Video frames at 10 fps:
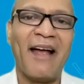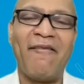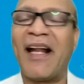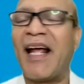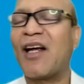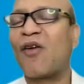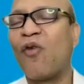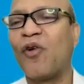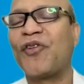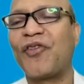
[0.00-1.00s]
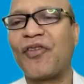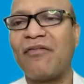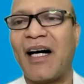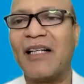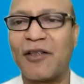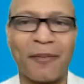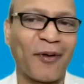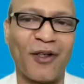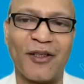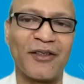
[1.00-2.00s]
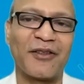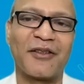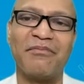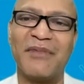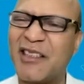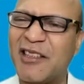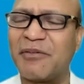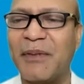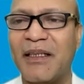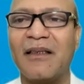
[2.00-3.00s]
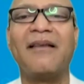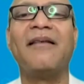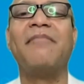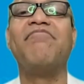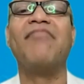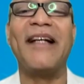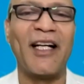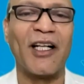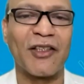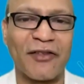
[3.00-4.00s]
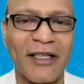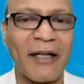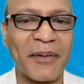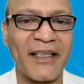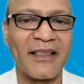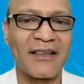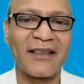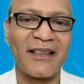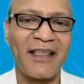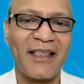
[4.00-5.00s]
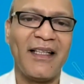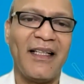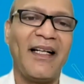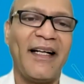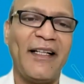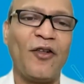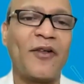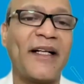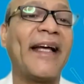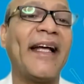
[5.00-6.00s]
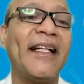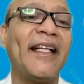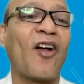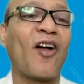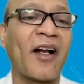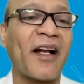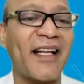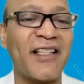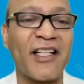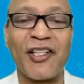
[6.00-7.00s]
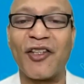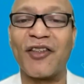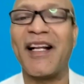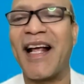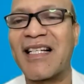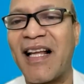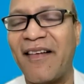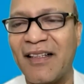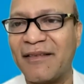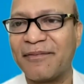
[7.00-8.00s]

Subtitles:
where I coach entrepreneurs, businessmen, leaders of companies into taking their organization to the next level.